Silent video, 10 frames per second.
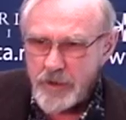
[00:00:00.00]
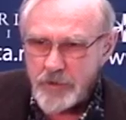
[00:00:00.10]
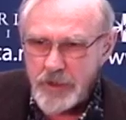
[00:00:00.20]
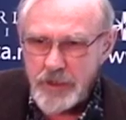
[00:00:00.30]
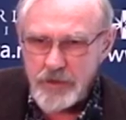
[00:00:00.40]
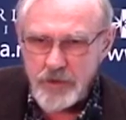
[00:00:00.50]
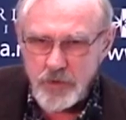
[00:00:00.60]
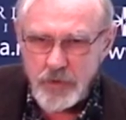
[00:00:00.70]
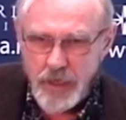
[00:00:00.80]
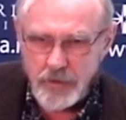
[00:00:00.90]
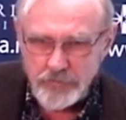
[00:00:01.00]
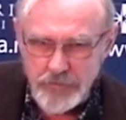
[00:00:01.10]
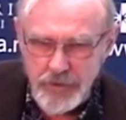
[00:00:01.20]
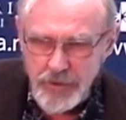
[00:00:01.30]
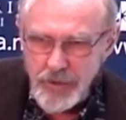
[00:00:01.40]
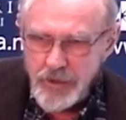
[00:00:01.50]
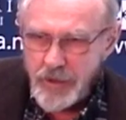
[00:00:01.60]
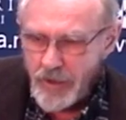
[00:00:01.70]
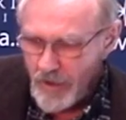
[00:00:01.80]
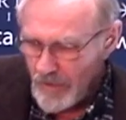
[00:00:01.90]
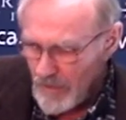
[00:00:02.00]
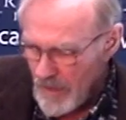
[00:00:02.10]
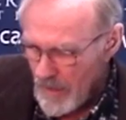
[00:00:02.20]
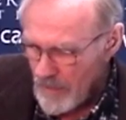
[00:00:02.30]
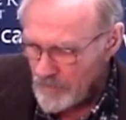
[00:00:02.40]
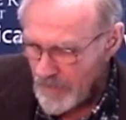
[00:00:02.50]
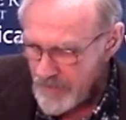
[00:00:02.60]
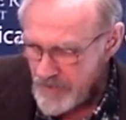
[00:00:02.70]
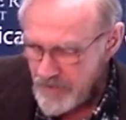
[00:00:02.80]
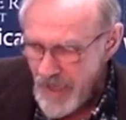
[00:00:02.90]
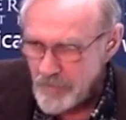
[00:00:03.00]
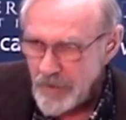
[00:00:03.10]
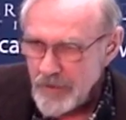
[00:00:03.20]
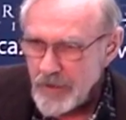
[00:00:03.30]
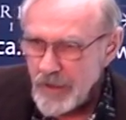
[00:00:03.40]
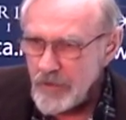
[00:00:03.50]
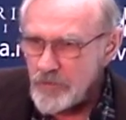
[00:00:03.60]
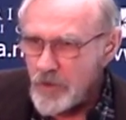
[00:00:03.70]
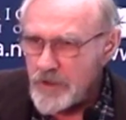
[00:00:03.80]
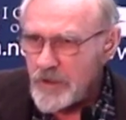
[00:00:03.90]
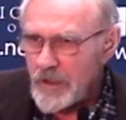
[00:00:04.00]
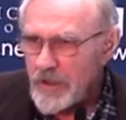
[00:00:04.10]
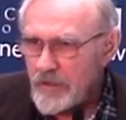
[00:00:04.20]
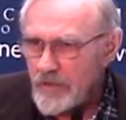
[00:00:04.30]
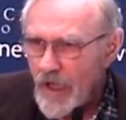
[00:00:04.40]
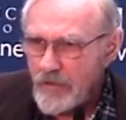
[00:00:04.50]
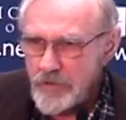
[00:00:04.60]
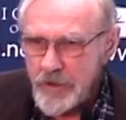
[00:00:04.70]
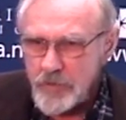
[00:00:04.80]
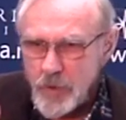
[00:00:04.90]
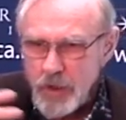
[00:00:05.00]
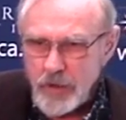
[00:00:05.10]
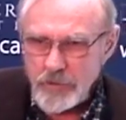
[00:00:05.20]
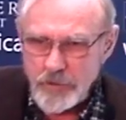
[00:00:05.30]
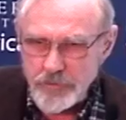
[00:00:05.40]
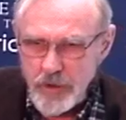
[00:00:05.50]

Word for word: that we need to do now. And, but it's a topic that unfortunately is not very well